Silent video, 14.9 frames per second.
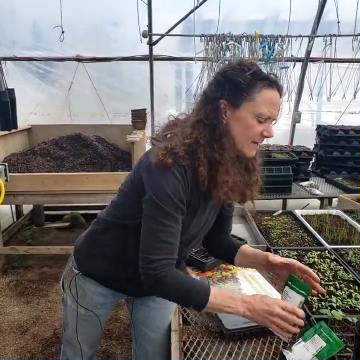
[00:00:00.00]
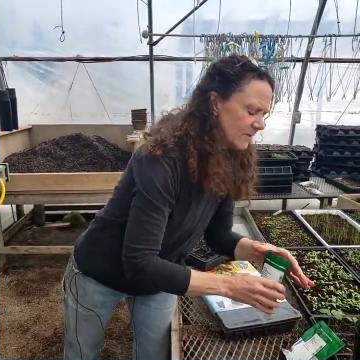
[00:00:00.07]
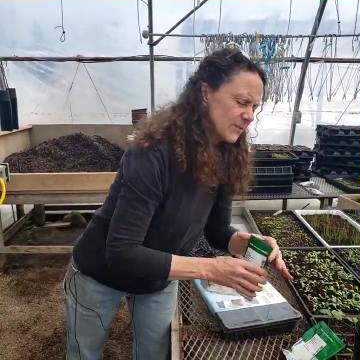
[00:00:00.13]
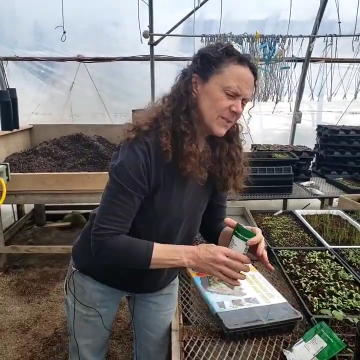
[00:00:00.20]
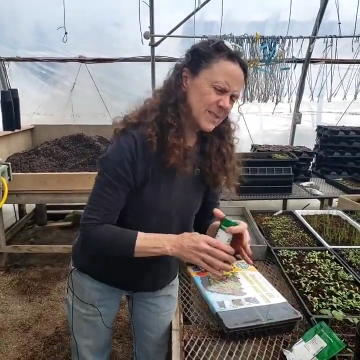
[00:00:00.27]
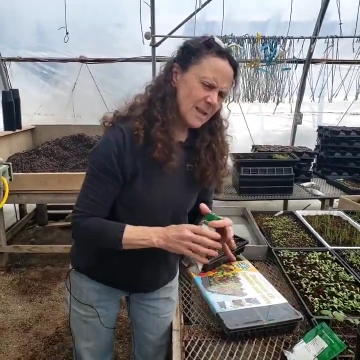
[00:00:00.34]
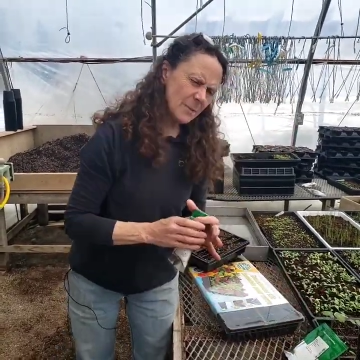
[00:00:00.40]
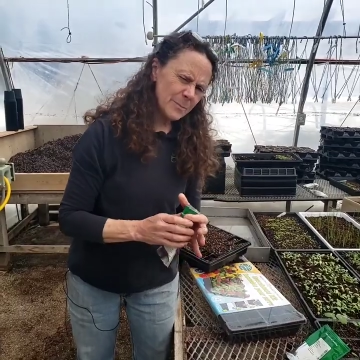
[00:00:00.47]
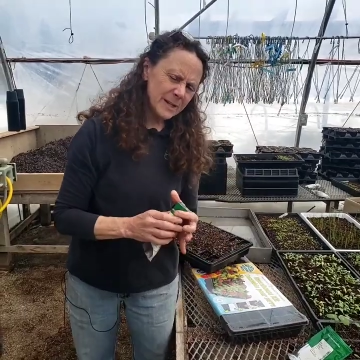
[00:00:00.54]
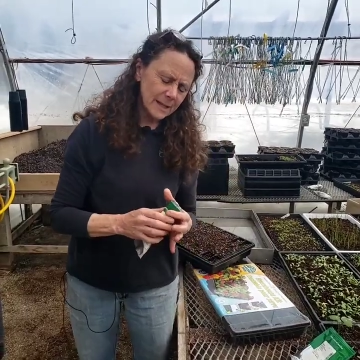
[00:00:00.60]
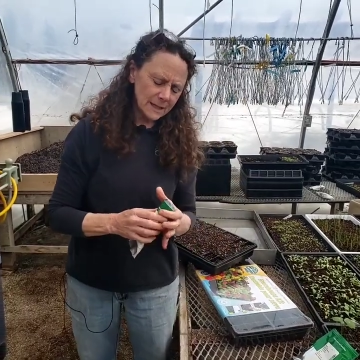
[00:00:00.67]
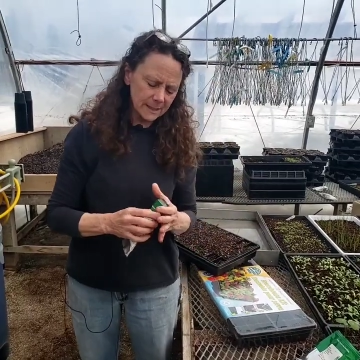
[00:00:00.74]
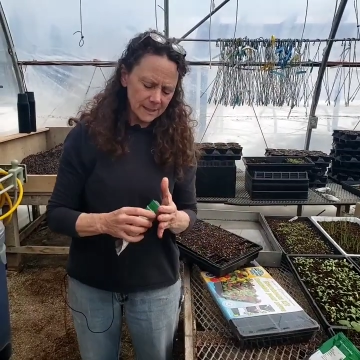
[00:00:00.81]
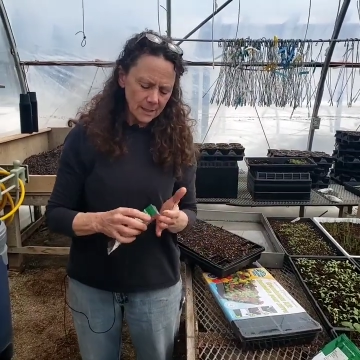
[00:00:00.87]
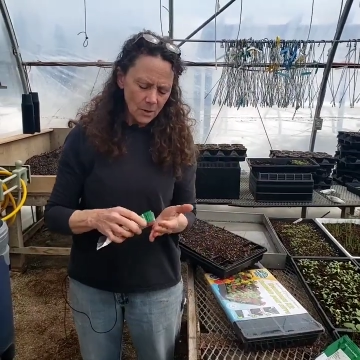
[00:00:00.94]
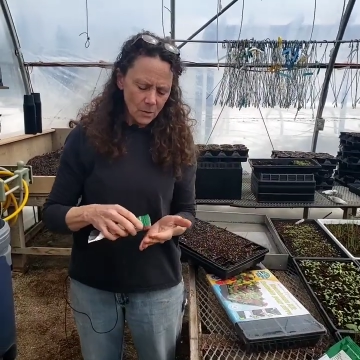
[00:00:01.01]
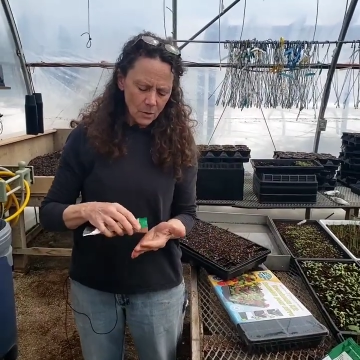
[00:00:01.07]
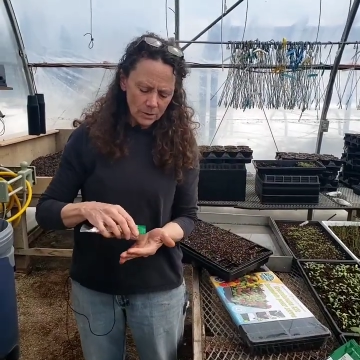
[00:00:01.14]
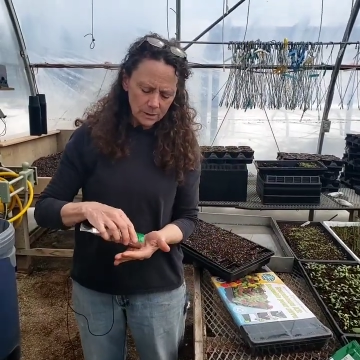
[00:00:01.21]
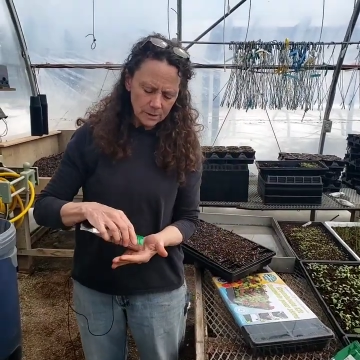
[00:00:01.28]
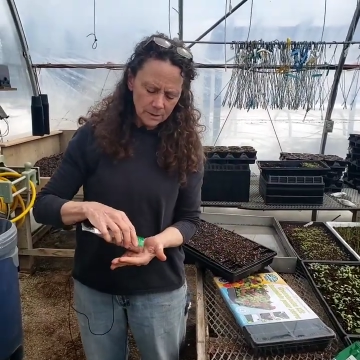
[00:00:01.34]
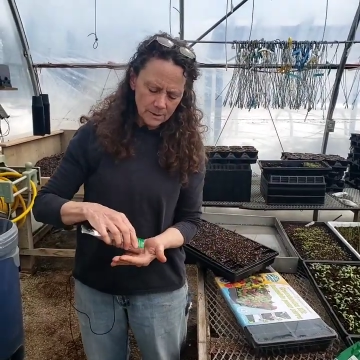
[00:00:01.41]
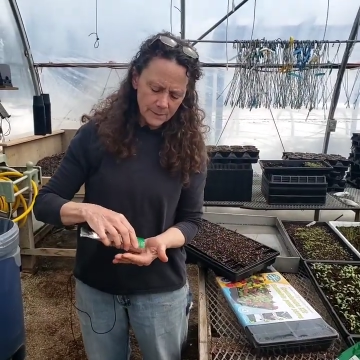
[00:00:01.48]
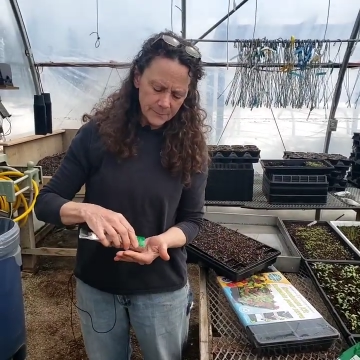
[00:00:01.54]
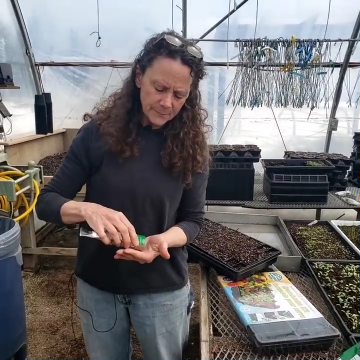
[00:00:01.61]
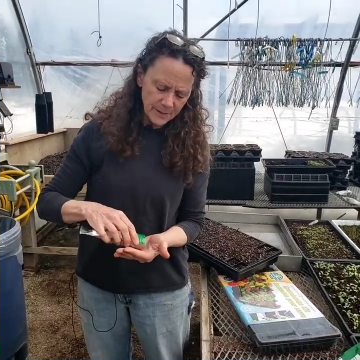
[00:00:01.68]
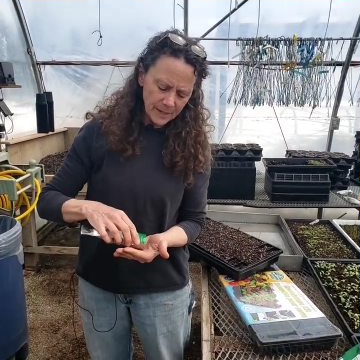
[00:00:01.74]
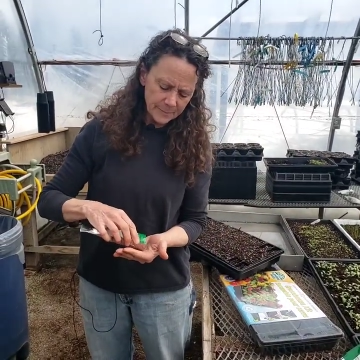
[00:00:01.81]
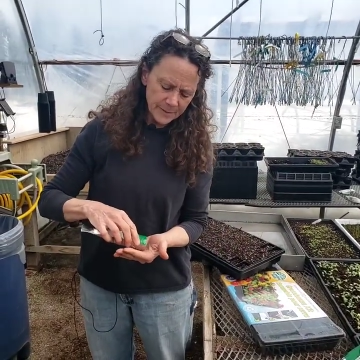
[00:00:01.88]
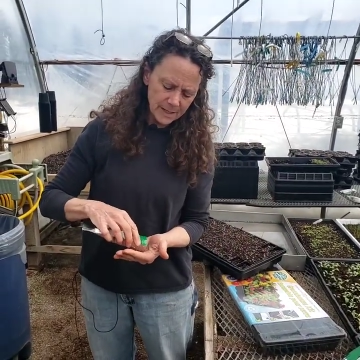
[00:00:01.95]
For somebody a little older,
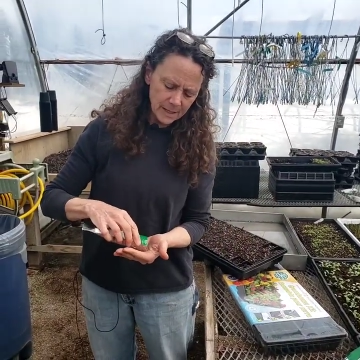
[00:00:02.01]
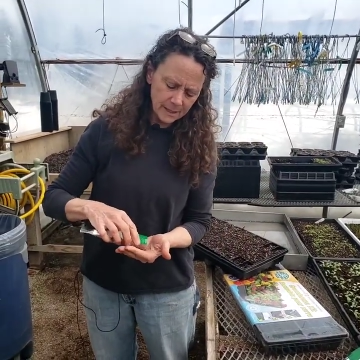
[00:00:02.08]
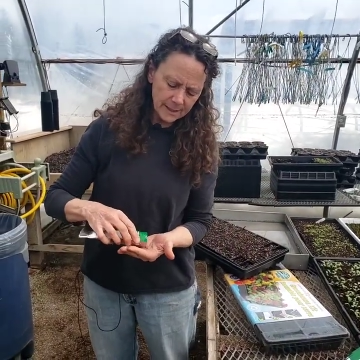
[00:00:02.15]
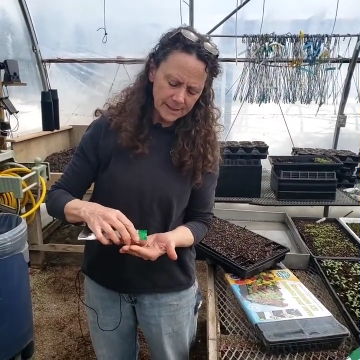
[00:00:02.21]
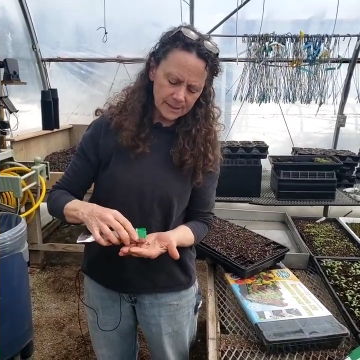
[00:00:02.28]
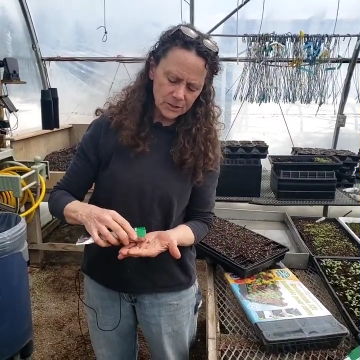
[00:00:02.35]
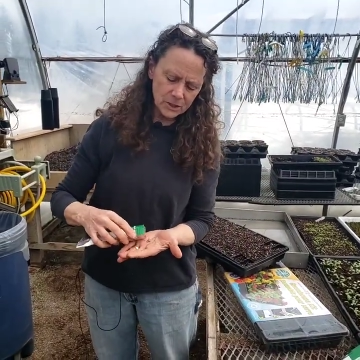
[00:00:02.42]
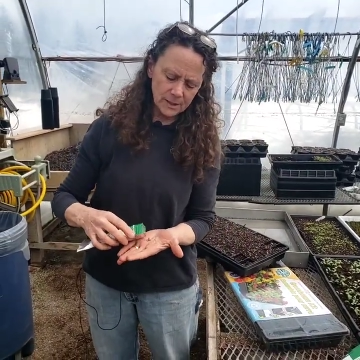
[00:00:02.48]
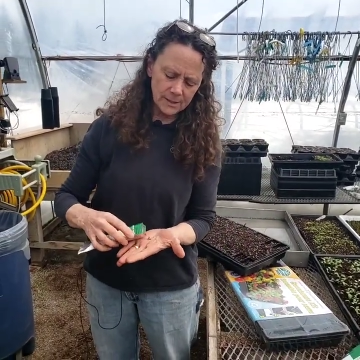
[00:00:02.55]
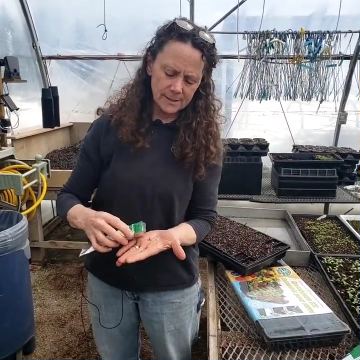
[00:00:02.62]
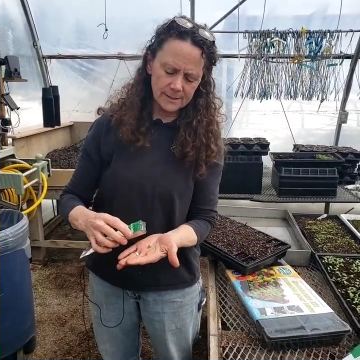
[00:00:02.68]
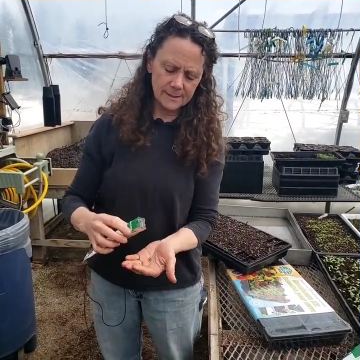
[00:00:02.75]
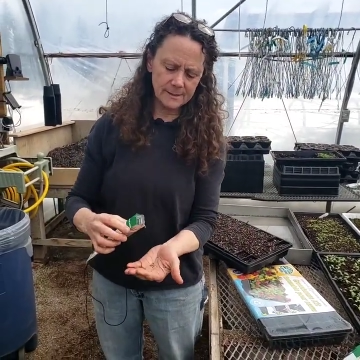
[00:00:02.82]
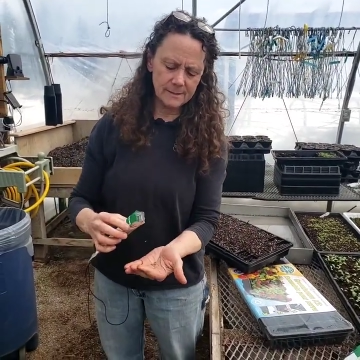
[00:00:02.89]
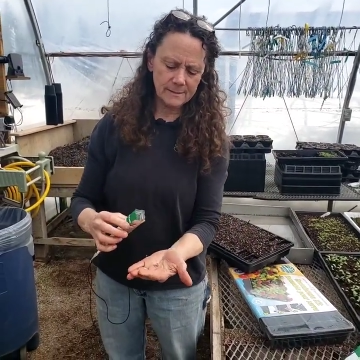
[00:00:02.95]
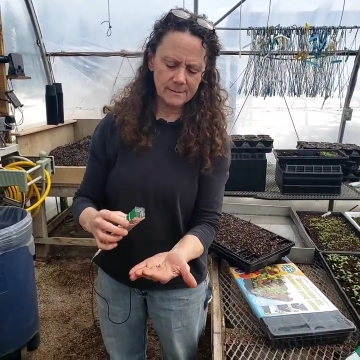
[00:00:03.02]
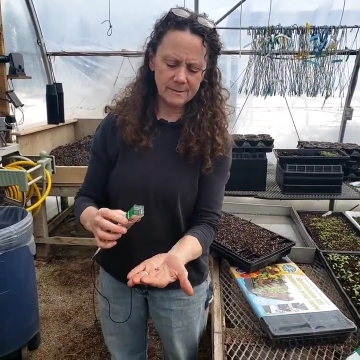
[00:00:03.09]
maybe calendulas.